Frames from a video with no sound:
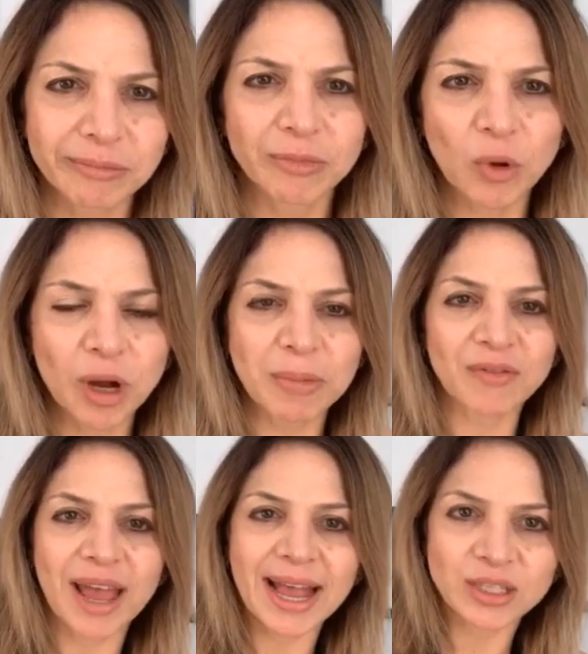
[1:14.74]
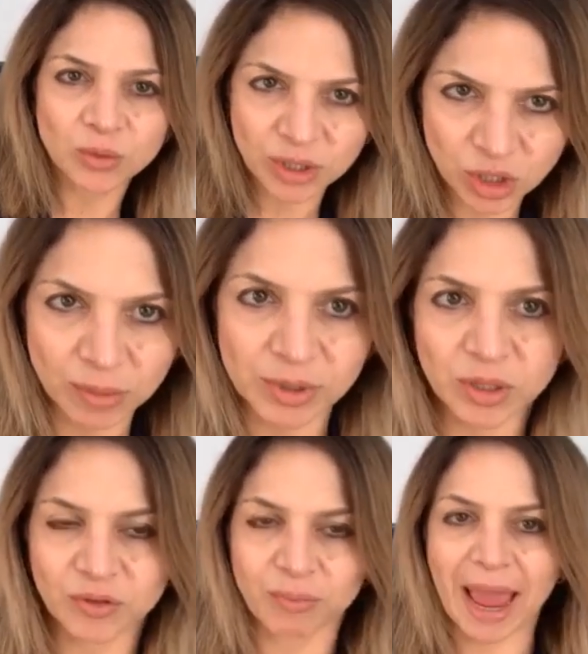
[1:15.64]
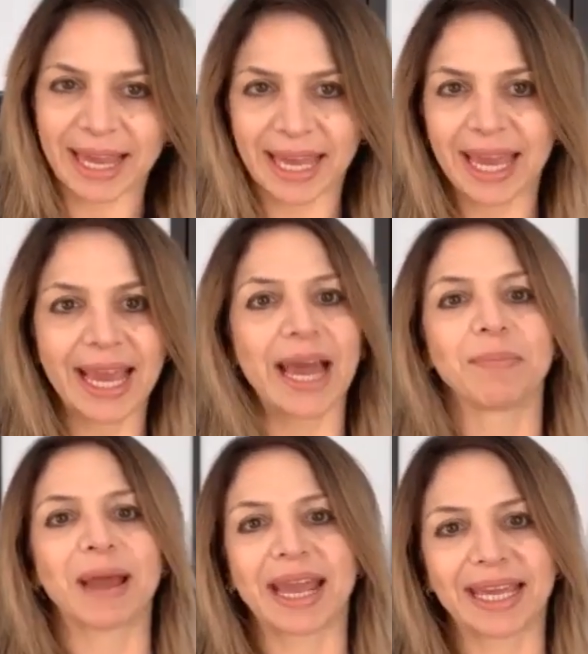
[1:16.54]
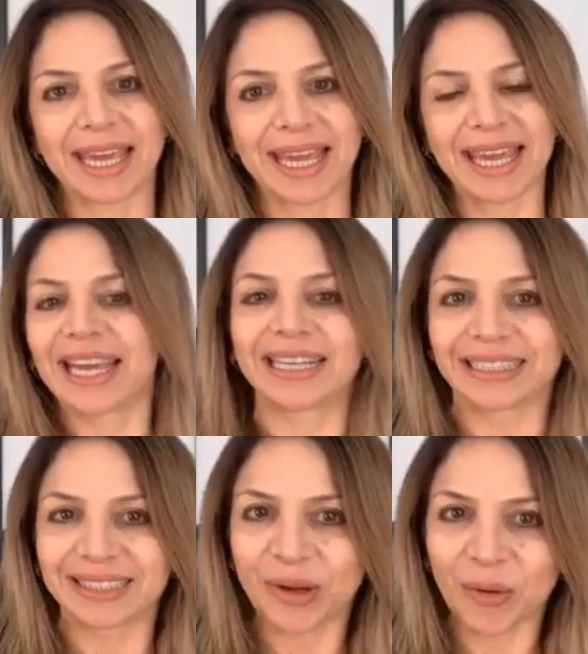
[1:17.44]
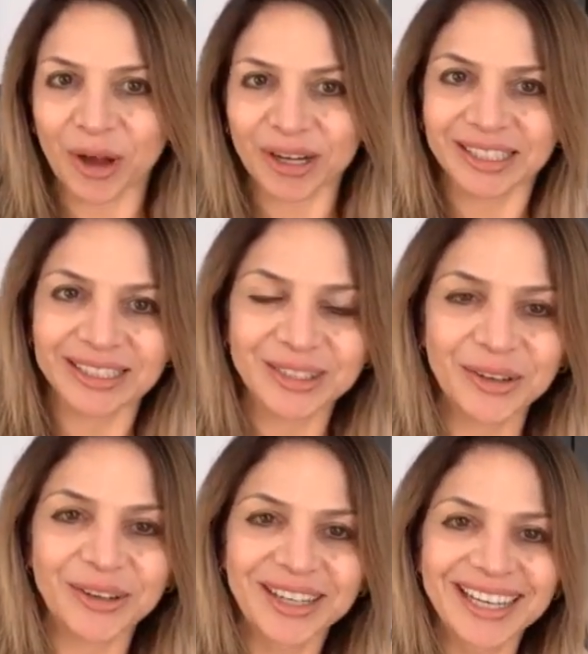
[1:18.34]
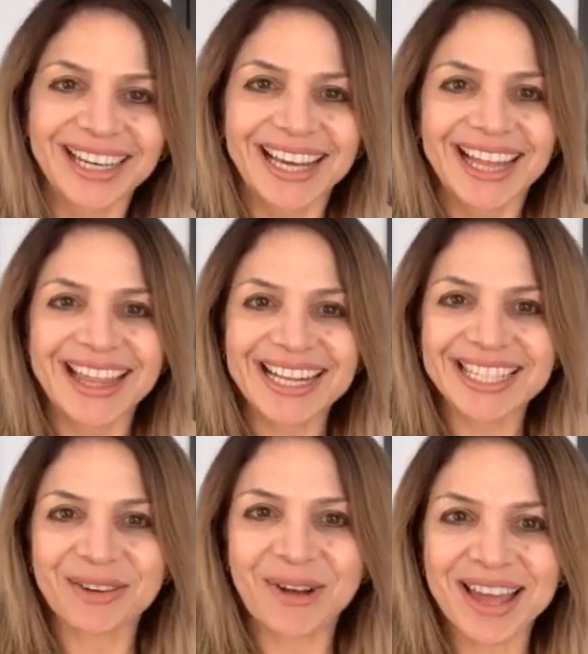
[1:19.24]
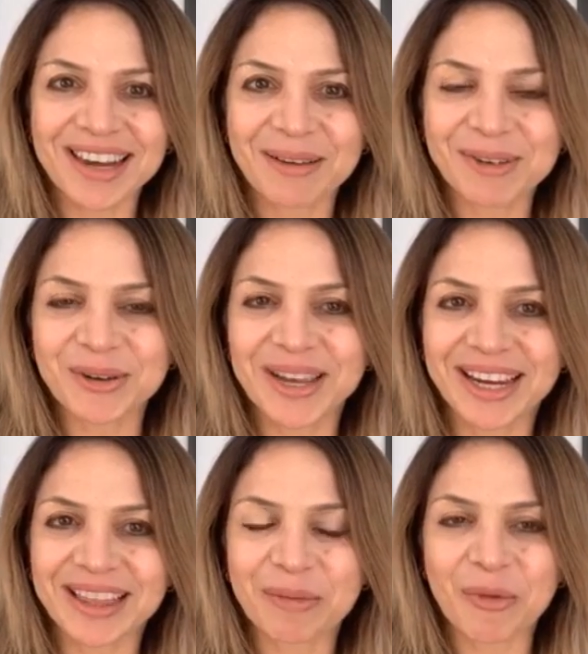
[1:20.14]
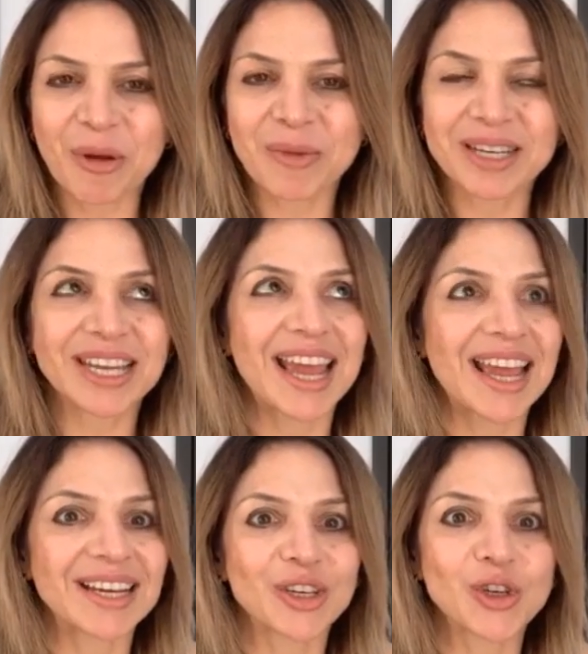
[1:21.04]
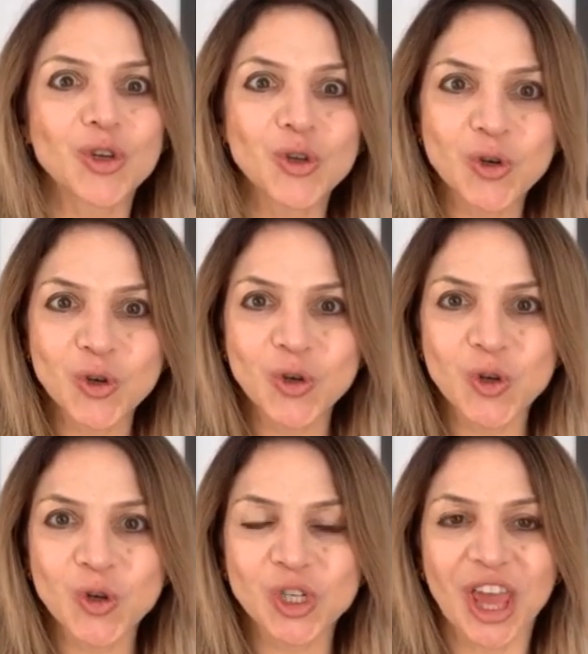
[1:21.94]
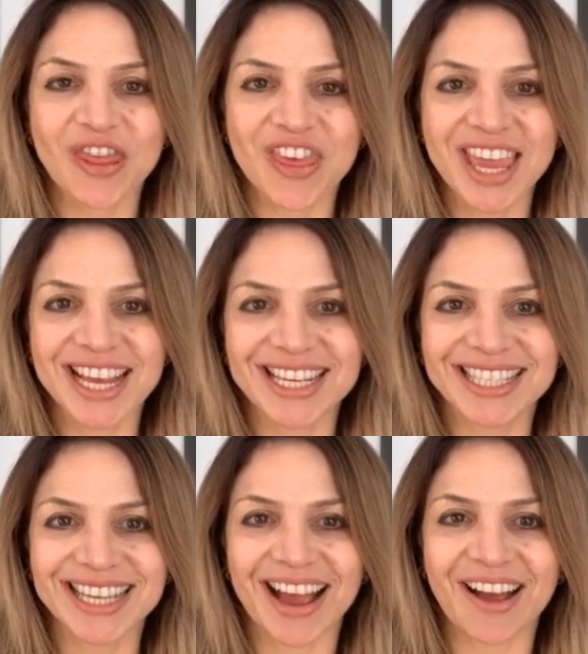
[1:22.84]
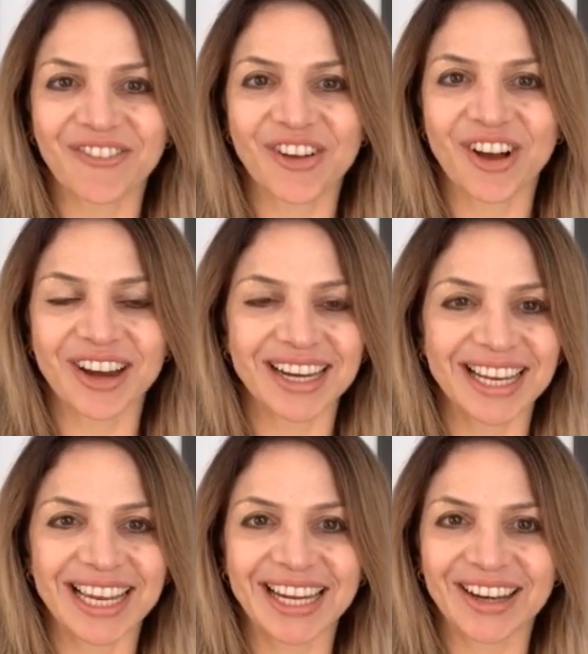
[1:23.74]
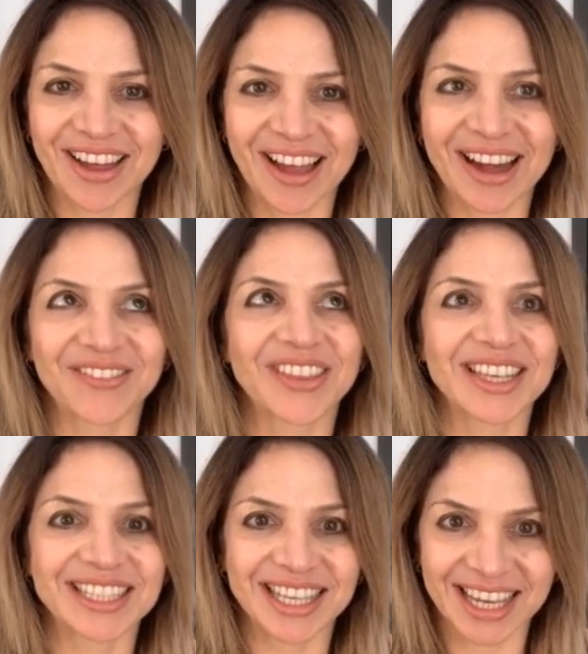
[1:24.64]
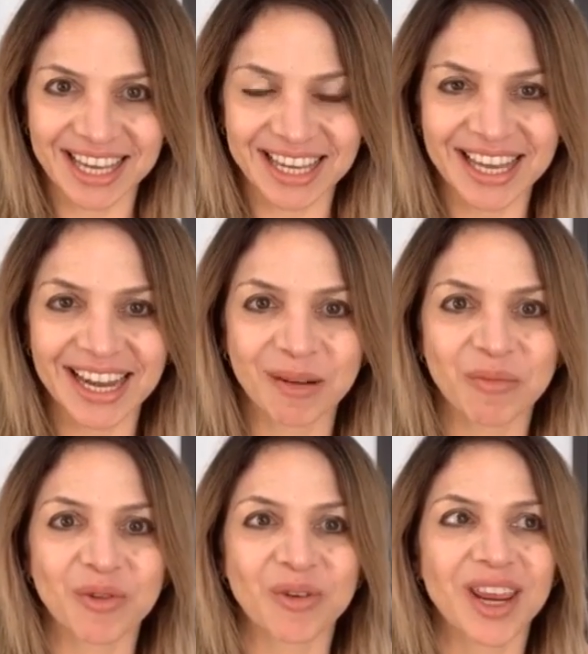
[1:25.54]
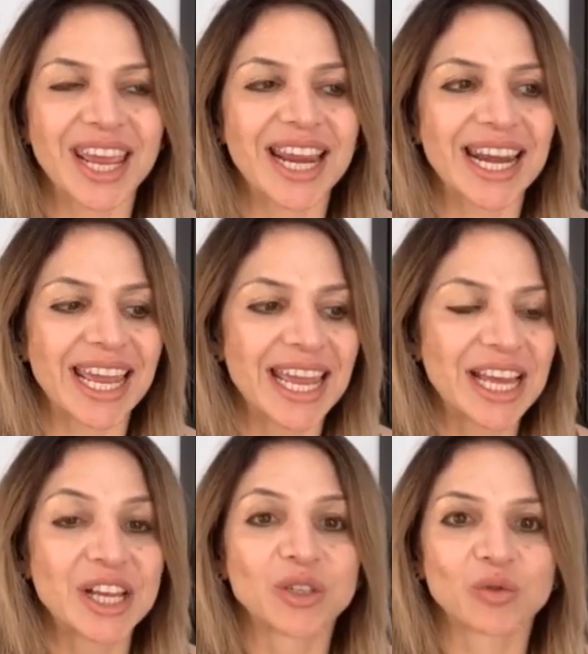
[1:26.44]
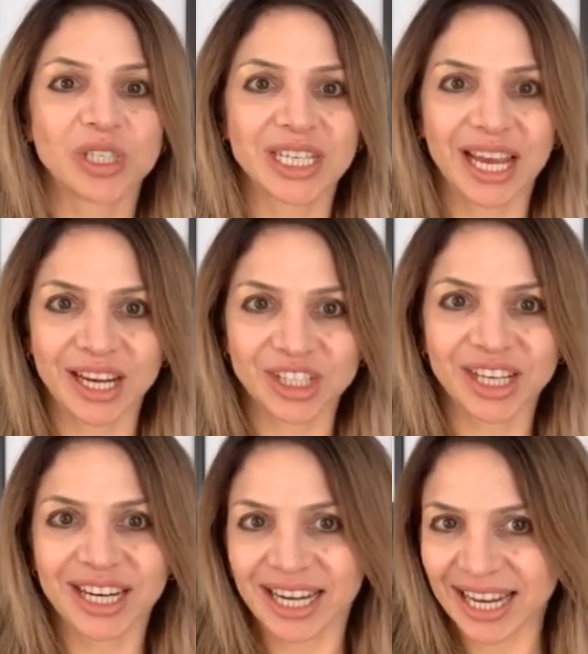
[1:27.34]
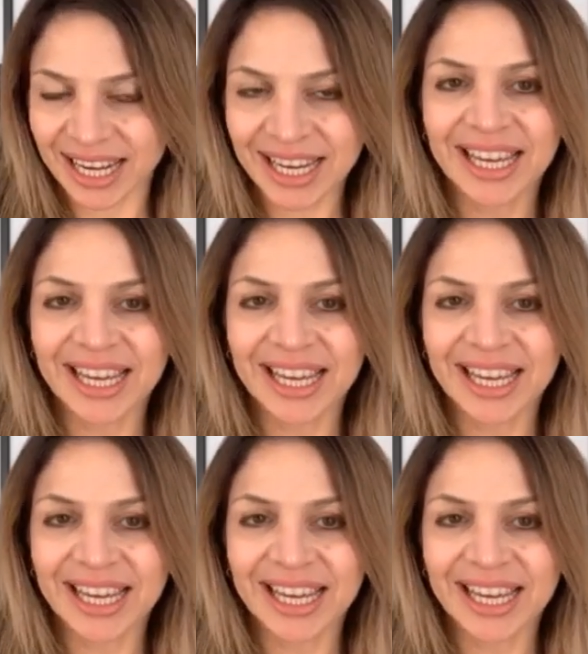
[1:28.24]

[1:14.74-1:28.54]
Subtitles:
quite a bit of a hassle in terms of packing, unpacking, and so on. And so that's the way that I'm doing it at the moment, and huge things I've got in line for this year, and I'm really strategically